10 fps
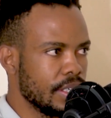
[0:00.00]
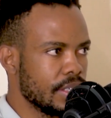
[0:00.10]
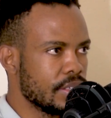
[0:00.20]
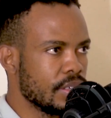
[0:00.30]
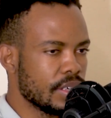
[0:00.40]

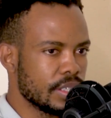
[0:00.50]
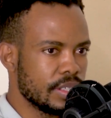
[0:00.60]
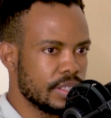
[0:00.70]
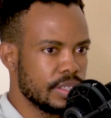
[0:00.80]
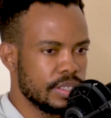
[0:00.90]
it's
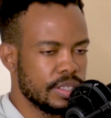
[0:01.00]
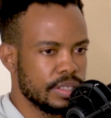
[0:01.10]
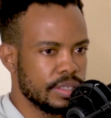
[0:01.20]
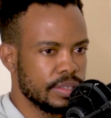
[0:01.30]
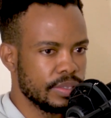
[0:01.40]
not
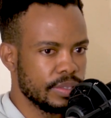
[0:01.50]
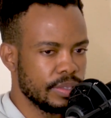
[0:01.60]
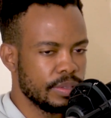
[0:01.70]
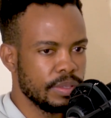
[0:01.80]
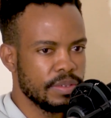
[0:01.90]

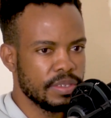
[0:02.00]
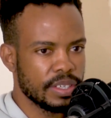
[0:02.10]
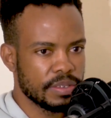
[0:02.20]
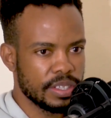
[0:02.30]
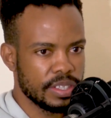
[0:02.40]
do you even
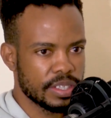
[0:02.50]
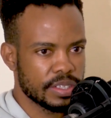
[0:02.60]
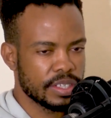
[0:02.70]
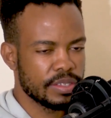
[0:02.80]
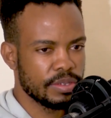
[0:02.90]
have an
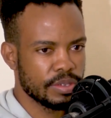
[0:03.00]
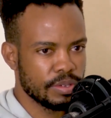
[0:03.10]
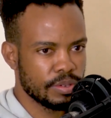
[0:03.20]
industry? I do not